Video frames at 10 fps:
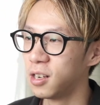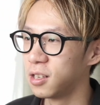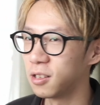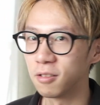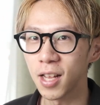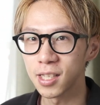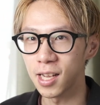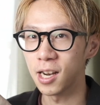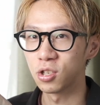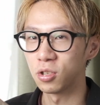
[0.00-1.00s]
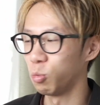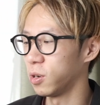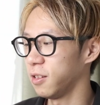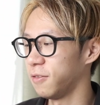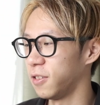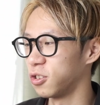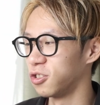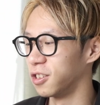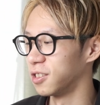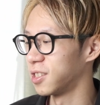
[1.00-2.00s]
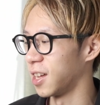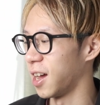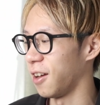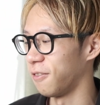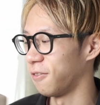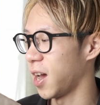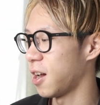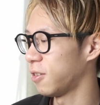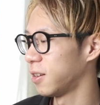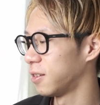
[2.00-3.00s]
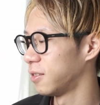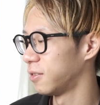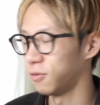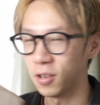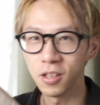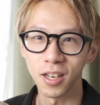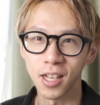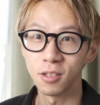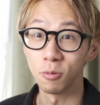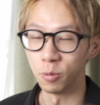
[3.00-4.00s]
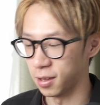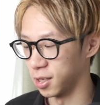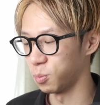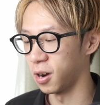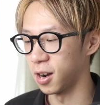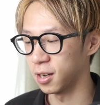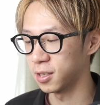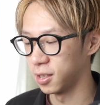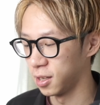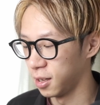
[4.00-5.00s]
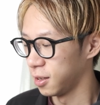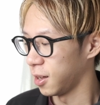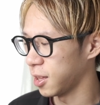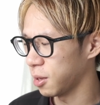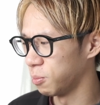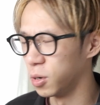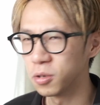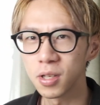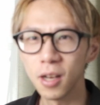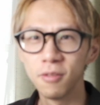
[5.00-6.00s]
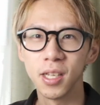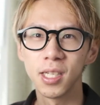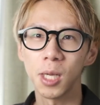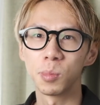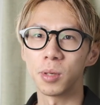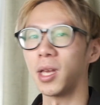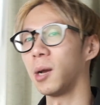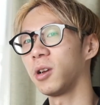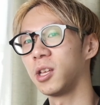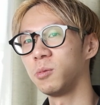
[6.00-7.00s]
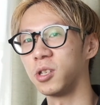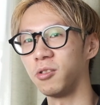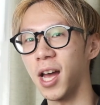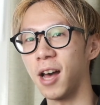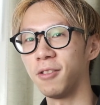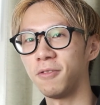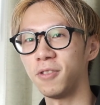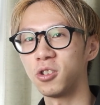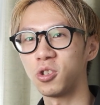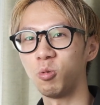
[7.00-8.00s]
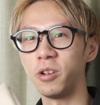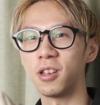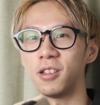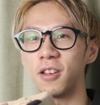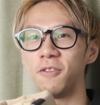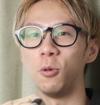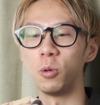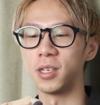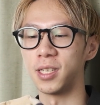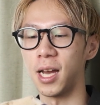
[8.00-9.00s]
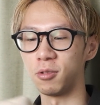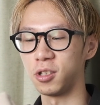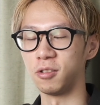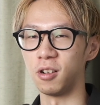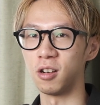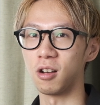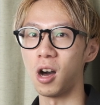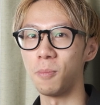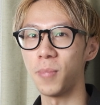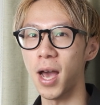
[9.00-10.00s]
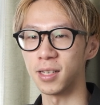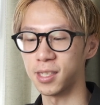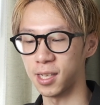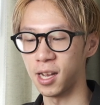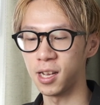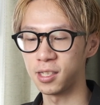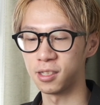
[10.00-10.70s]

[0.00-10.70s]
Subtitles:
So that's actually one of the functions that I found really nice with this product. I think most of these types of camera cubes don't have that function where you can like fold it down to a compact size.